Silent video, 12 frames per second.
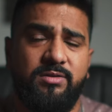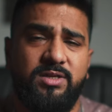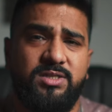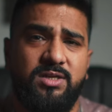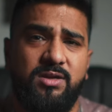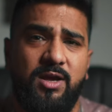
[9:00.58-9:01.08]

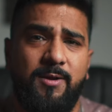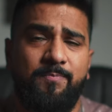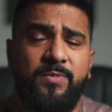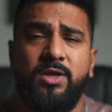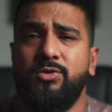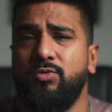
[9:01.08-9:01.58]
this cigar.
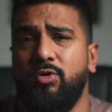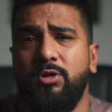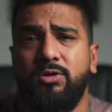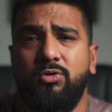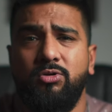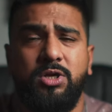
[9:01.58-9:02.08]
The Royal
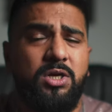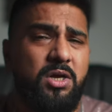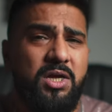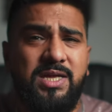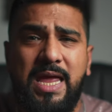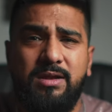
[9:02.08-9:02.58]
Corona,
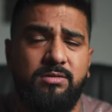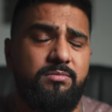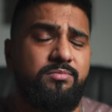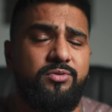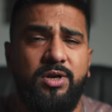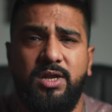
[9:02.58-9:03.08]
again,
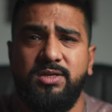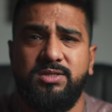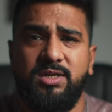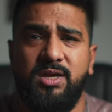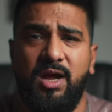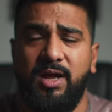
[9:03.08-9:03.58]
brilliant
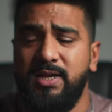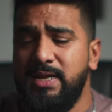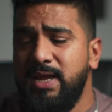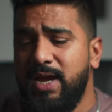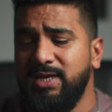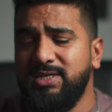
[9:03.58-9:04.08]
cigar.
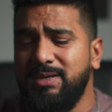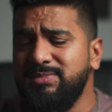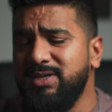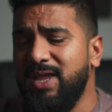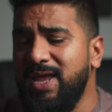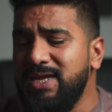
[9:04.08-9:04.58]
And in terms
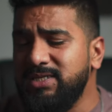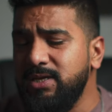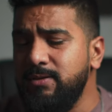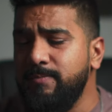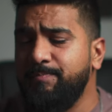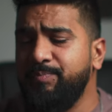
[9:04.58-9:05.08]
of
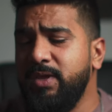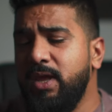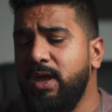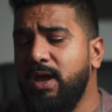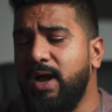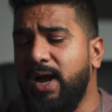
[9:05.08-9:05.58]
aging,
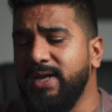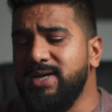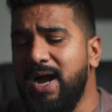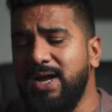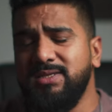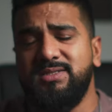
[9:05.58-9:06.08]
I
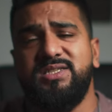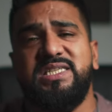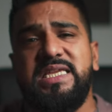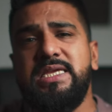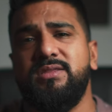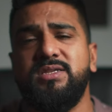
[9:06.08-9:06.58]
can't
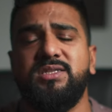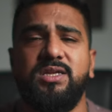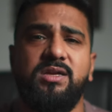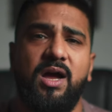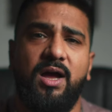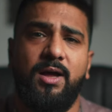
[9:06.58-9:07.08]
see this
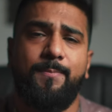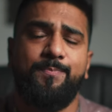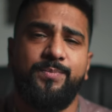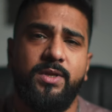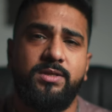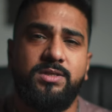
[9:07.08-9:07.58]
cigar
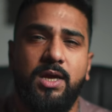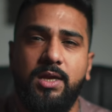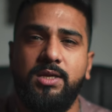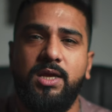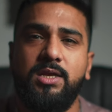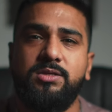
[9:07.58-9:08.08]

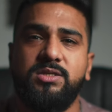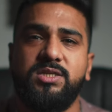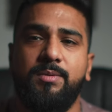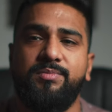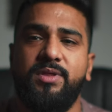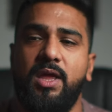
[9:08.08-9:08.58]
turning into
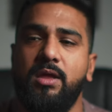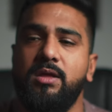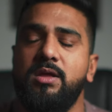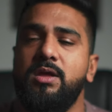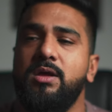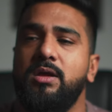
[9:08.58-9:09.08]
something,
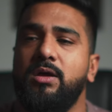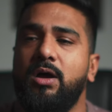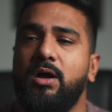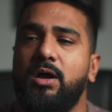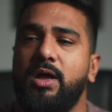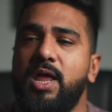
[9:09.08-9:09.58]

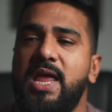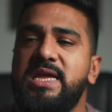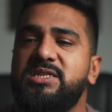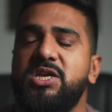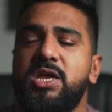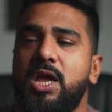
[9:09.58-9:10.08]
uh,
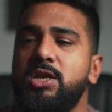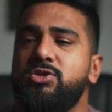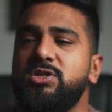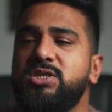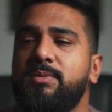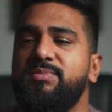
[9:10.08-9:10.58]
aging
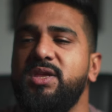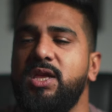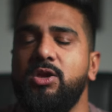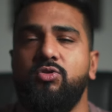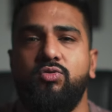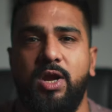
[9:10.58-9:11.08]
into something
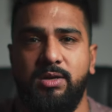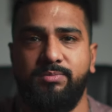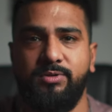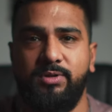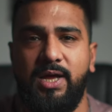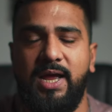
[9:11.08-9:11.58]

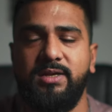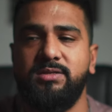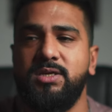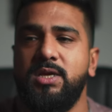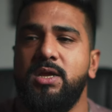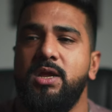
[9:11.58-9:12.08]
incredible.
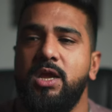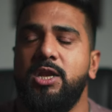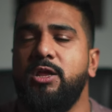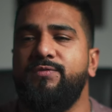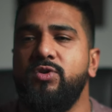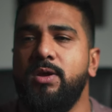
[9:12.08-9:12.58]
And, you
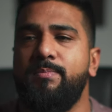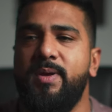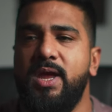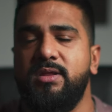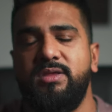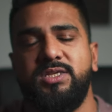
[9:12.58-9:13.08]
know, if you
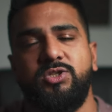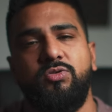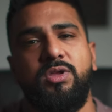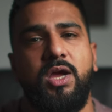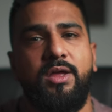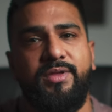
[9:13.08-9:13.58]
compare this to
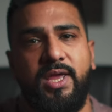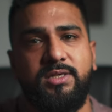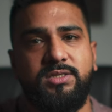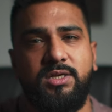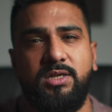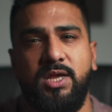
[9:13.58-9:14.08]
the other
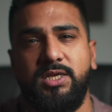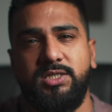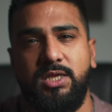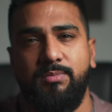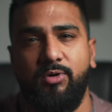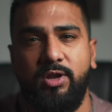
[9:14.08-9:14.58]
LCDs,
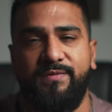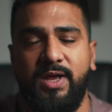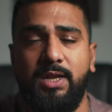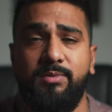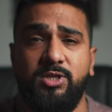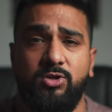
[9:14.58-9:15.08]
the Bolivar
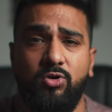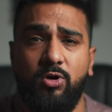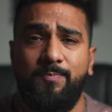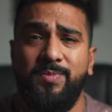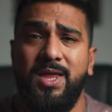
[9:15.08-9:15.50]
Libertador,